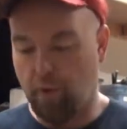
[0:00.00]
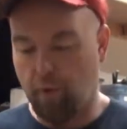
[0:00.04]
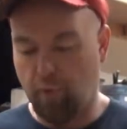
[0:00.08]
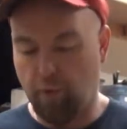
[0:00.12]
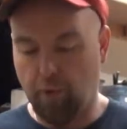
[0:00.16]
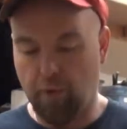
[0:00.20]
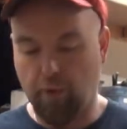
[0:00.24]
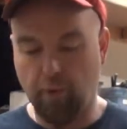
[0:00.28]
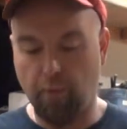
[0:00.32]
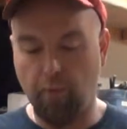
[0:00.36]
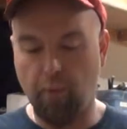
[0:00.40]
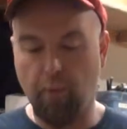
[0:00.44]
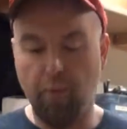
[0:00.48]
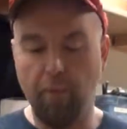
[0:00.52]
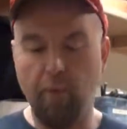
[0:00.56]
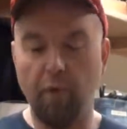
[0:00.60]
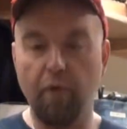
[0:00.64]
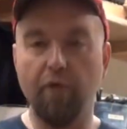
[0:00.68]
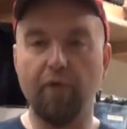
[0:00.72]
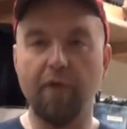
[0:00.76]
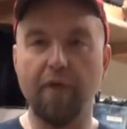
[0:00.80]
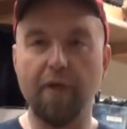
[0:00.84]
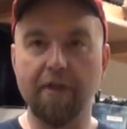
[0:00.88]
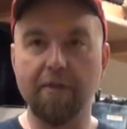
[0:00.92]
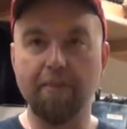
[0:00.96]
We're going to
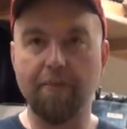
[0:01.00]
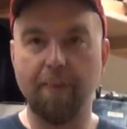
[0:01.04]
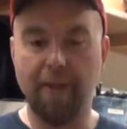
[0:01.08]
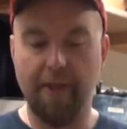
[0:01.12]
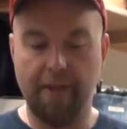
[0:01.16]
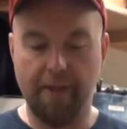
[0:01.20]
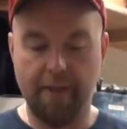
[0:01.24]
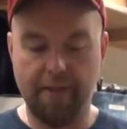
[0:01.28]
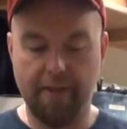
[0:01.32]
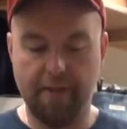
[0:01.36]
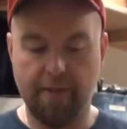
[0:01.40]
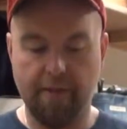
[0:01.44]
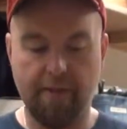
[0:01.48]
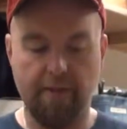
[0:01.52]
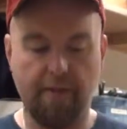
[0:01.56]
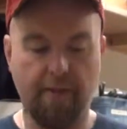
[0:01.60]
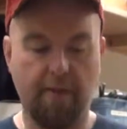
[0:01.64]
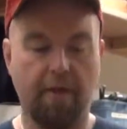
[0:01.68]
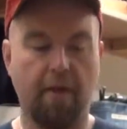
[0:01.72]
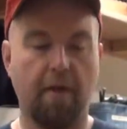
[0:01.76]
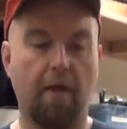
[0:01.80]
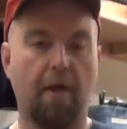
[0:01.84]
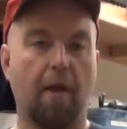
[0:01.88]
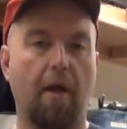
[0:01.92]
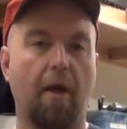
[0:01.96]
remove this piece,
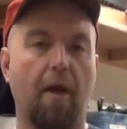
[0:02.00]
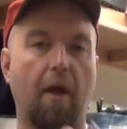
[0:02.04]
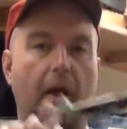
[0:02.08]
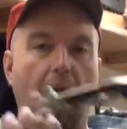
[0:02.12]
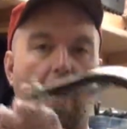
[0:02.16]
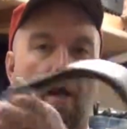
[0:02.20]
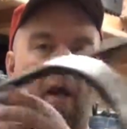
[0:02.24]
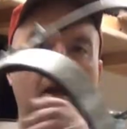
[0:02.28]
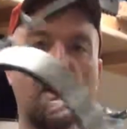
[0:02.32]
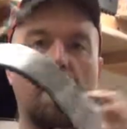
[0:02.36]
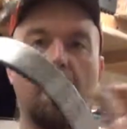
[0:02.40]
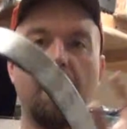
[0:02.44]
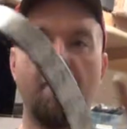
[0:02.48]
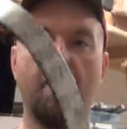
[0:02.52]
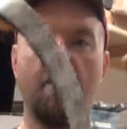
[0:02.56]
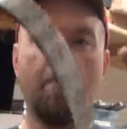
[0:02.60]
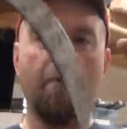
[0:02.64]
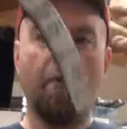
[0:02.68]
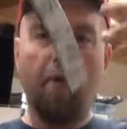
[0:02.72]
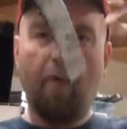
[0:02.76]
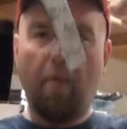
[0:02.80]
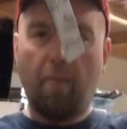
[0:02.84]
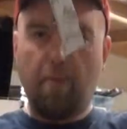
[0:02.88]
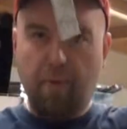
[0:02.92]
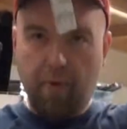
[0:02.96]
and then
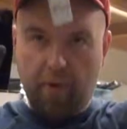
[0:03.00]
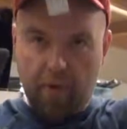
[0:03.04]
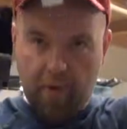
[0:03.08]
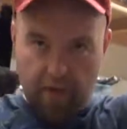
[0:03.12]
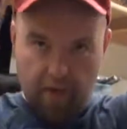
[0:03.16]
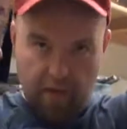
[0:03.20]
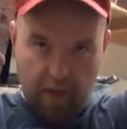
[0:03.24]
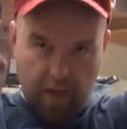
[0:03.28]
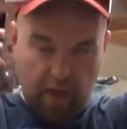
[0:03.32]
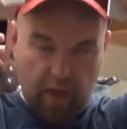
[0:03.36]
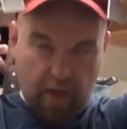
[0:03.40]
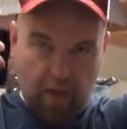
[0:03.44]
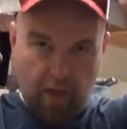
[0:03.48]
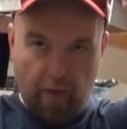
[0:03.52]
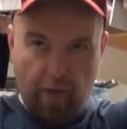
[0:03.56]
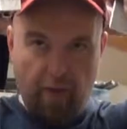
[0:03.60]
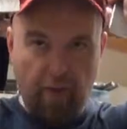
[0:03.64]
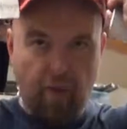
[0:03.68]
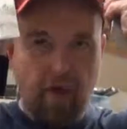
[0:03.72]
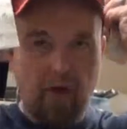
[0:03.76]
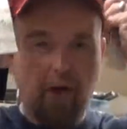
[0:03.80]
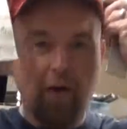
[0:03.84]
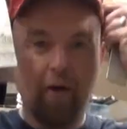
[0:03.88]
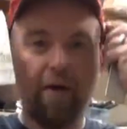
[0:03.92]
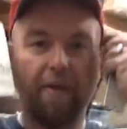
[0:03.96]
we will put the
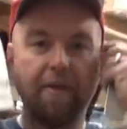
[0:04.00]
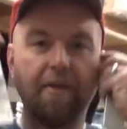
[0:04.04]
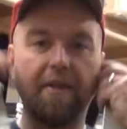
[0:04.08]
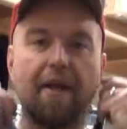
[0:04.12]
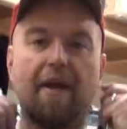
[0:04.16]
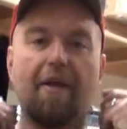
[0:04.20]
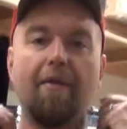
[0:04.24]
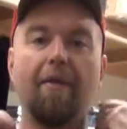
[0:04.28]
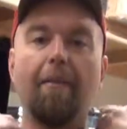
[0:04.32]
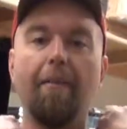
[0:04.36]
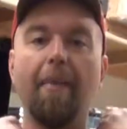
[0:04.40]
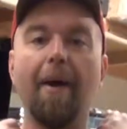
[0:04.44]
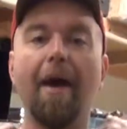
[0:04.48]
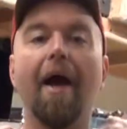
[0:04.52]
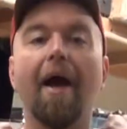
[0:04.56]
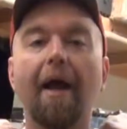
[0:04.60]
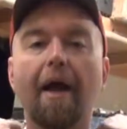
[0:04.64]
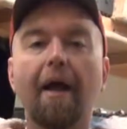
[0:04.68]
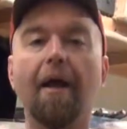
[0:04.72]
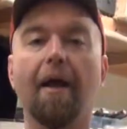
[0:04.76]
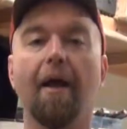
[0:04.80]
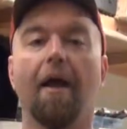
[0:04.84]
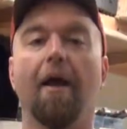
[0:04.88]
harness on the back,